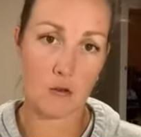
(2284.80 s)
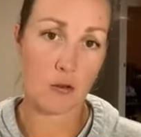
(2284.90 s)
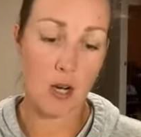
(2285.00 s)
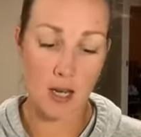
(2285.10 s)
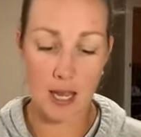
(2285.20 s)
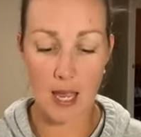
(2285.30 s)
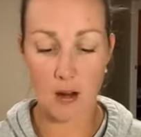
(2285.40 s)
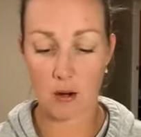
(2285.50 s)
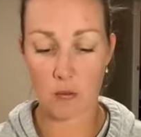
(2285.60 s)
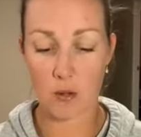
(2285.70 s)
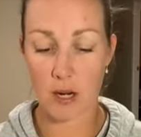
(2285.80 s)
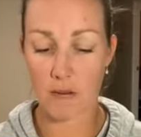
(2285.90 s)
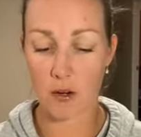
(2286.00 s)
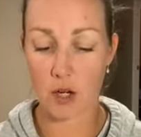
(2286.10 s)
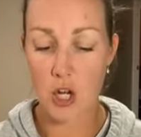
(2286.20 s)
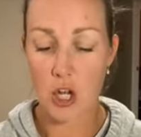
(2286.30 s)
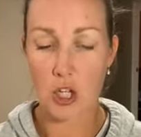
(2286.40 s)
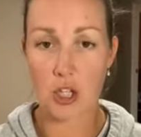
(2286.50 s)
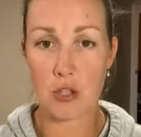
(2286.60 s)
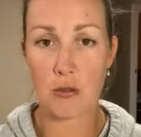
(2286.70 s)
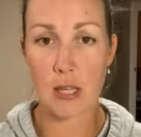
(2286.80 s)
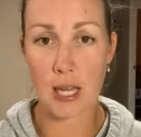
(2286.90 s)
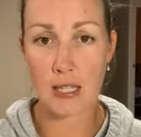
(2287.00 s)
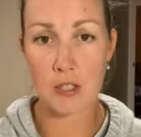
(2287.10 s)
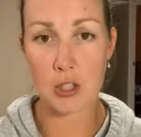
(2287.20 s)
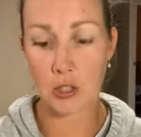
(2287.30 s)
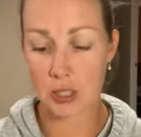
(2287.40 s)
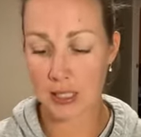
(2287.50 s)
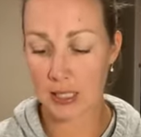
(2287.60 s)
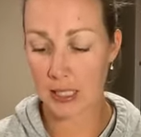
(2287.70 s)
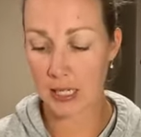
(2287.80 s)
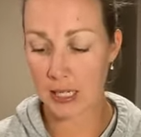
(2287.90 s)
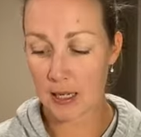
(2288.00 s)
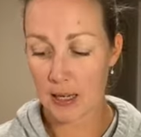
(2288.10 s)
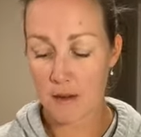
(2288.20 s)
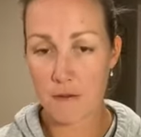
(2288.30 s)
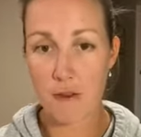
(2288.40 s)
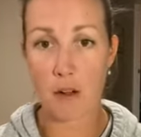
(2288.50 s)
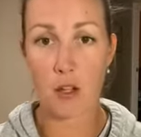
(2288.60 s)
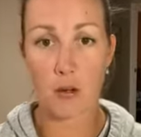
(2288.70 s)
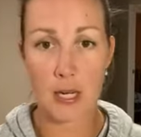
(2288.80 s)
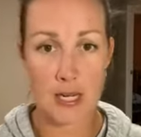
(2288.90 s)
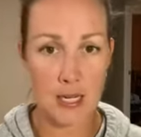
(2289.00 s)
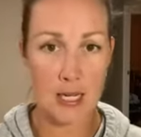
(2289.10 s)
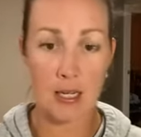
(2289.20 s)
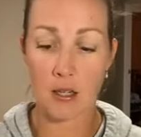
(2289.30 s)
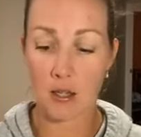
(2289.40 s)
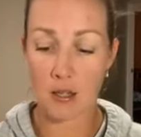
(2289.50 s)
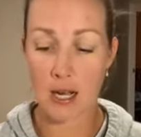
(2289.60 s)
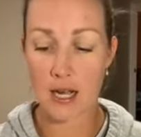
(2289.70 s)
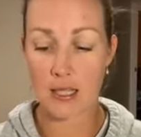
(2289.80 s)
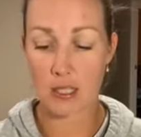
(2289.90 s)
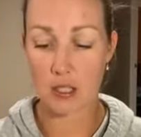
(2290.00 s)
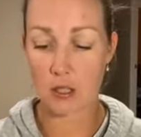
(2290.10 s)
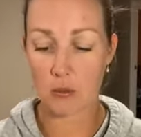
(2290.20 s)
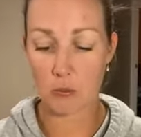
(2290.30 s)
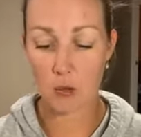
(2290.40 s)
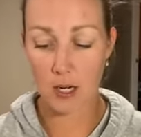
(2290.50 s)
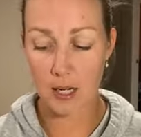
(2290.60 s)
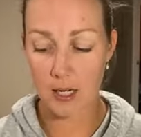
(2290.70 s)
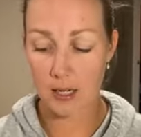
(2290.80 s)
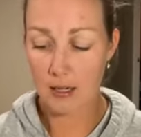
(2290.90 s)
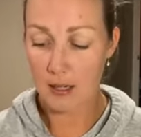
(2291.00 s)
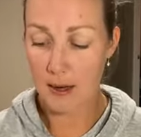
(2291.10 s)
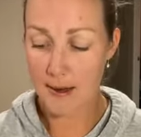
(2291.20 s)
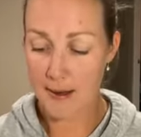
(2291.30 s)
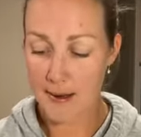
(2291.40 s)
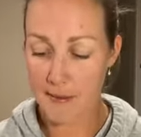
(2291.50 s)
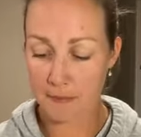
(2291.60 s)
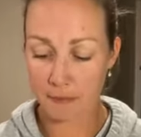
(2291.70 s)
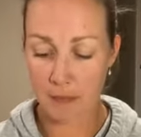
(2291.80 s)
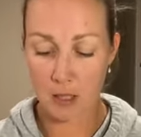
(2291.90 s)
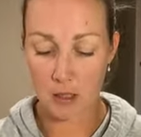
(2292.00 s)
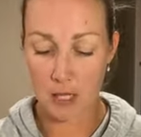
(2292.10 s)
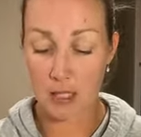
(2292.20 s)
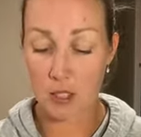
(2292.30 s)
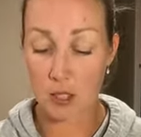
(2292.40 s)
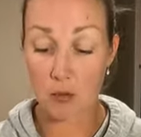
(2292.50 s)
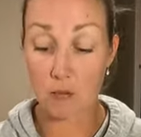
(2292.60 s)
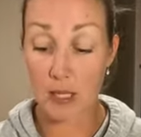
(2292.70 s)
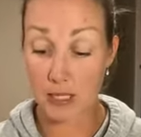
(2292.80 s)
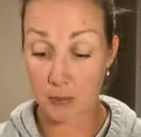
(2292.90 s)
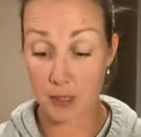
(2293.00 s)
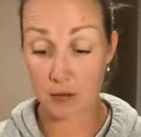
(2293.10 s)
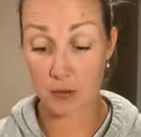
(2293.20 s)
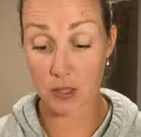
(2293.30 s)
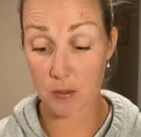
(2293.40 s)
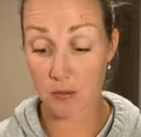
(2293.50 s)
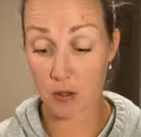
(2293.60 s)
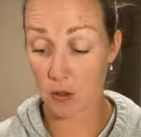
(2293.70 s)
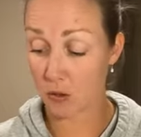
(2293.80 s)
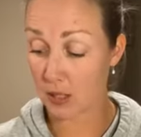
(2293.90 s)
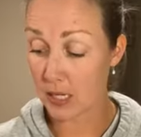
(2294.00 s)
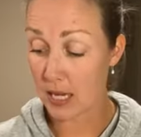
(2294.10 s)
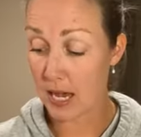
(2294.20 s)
dry hair or whatever, you can certainly follow in here as to why, as to the recipes for some of those,